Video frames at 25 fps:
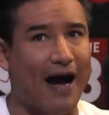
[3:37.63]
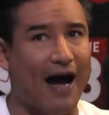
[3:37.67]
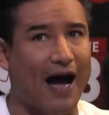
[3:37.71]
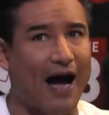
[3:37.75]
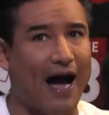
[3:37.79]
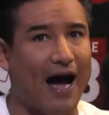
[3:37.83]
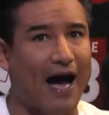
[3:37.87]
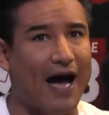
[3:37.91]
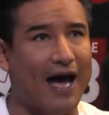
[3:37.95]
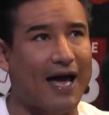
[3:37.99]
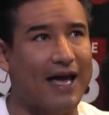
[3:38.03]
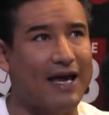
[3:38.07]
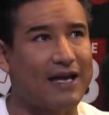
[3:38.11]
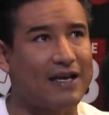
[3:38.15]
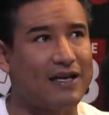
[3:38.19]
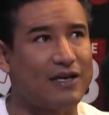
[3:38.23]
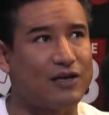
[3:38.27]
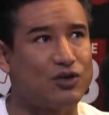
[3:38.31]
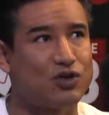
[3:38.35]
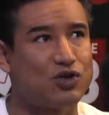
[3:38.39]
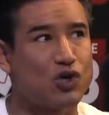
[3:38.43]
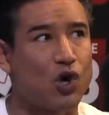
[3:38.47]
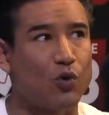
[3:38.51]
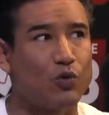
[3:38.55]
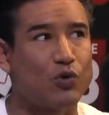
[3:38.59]
I
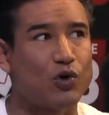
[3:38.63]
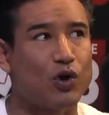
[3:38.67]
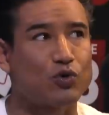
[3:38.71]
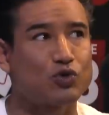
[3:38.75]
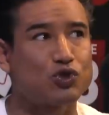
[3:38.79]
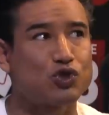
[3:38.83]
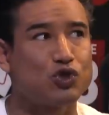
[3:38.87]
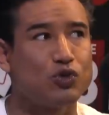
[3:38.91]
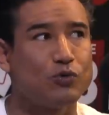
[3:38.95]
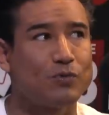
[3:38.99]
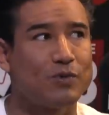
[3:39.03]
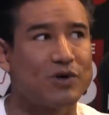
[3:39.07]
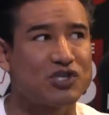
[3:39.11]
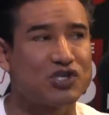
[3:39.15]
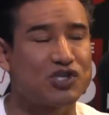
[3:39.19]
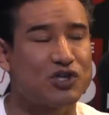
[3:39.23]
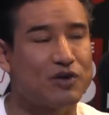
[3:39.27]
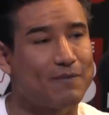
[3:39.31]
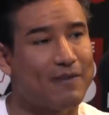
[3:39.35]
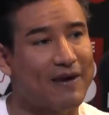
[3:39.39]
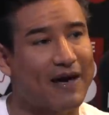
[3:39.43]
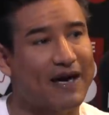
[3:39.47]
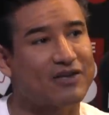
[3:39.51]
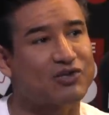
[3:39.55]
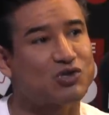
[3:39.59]
don't know too much of the
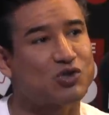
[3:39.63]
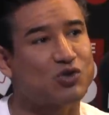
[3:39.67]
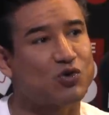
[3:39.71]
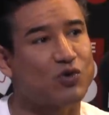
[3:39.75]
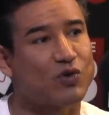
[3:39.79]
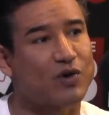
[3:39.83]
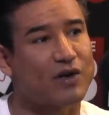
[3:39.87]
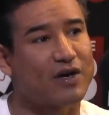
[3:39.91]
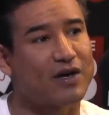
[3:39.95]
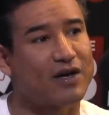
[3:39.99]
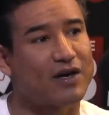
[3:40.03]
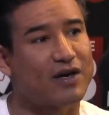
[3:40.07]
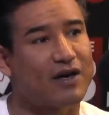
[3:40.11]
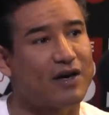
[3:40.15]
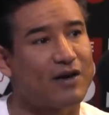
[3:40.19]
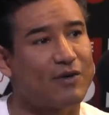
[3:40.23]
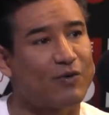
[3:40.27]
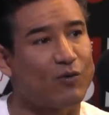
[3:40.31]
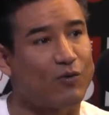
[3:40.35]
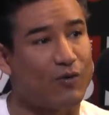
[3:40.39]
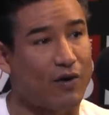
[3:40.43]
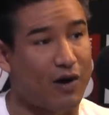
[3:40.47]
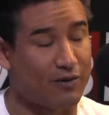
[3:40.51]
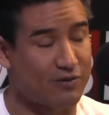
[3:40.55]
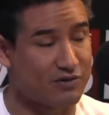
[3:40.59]
backstory.
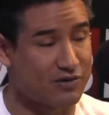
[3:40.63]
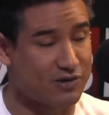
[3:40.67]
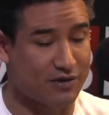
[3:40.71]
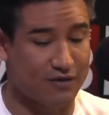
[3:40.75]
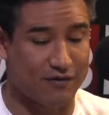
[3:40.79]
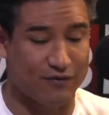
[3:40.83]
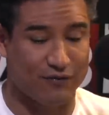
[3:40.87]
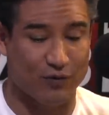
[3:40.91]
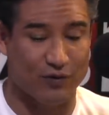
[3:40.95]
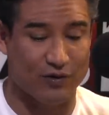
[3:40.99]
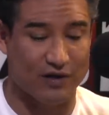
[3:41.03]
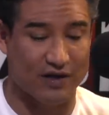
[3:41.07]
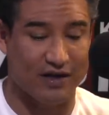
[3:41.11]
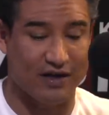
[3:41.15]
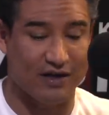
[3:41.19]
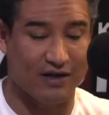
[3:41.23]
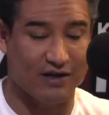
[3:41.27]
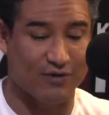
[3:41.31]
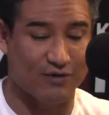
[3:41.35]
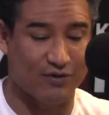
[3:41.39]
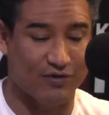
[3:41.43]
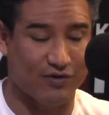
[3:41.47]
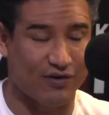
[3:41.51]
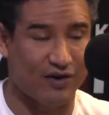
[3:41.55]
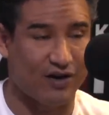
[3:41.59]
Well, I was looking forward to getting
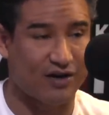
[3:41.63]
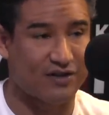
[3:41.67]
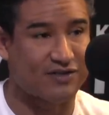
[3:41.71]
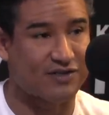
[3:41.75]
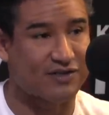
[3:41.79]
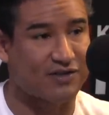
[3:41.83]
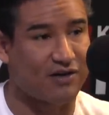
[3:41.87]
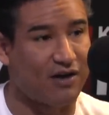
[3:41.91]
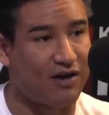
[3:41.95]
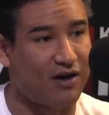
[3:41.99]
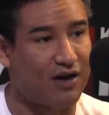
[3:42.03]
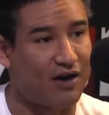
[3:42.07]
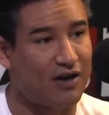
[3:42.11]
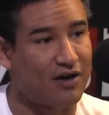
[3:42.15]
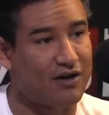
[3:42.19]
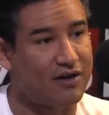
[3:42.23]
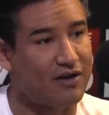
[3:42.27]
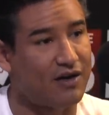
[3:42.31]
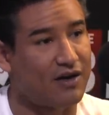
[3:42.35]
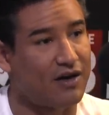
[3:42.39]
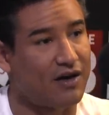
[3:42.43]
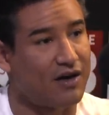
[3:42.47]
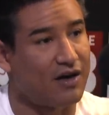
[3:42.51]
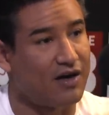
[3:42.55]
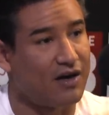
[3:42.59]
your thoughts on
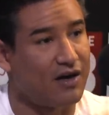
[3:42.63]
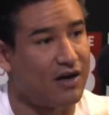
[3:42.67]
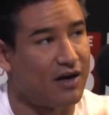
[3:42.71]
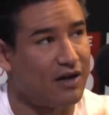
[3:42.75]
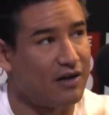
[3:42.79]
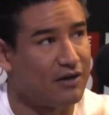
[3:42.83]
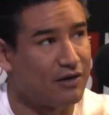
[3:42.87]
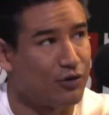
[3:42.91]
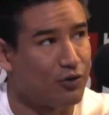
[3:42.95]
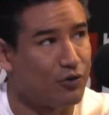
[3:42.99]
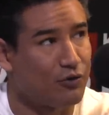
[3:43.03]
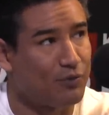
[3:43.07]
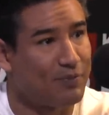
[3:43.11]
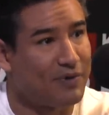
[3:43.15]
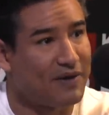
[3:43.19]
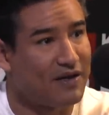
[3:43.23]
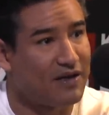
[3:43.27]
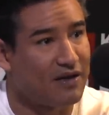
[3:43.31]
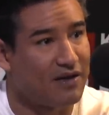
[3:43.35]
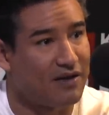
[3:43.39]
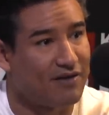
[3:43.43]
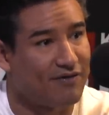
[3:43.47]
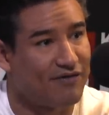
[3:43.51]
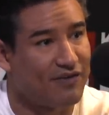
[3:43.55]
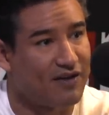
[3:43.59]
uh, a little bit
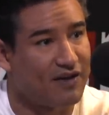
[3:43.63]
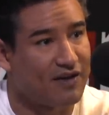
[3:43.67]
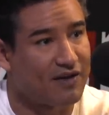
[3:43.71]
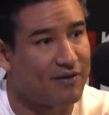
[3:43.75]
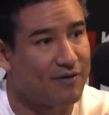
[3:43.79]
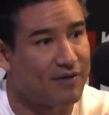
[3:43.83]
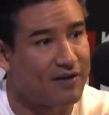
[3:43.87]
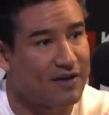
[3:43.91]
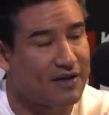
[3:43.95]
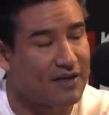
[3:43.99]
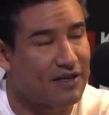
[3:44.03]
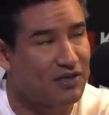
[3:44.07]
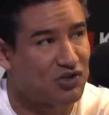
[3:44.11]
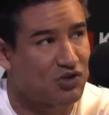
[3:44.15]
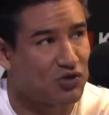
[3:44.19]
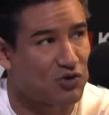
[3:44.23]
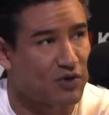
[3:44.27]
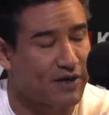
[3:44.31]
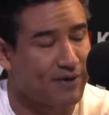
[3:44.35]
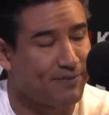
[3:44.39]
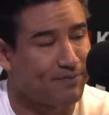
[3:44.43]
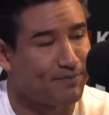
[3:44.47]
of the history.